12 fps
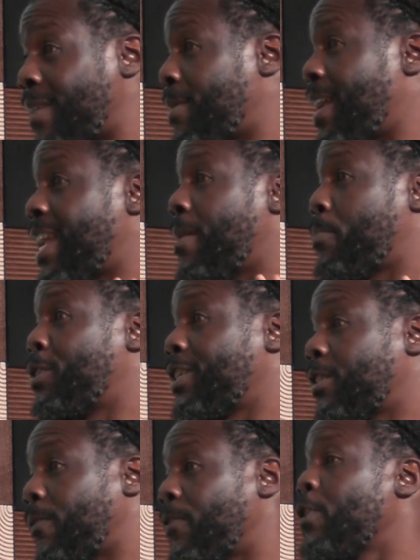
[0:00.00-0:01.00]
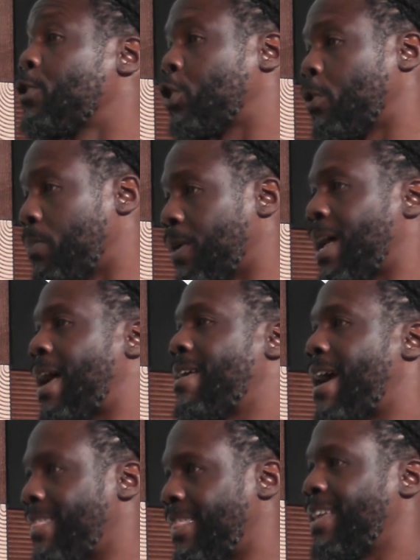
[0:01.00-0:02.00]
I, I can't predict the future, but
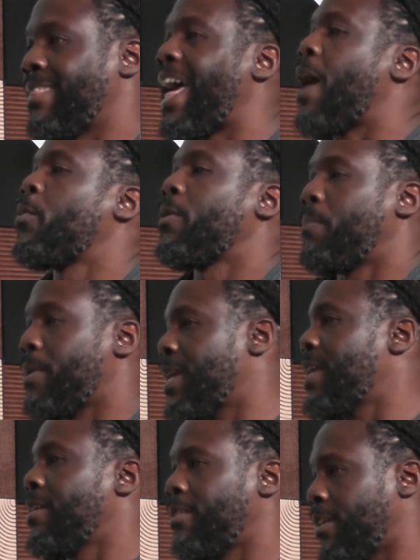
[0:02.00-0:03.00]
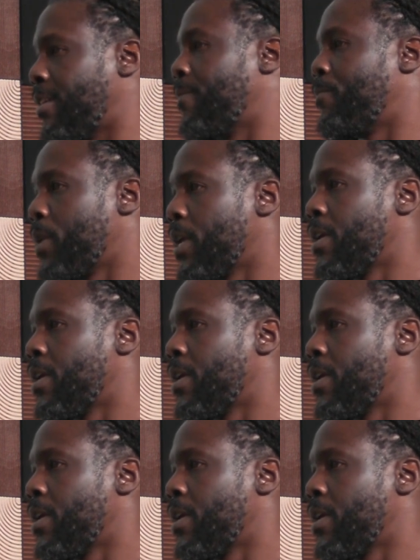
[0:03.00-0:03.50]
I, I think that would be the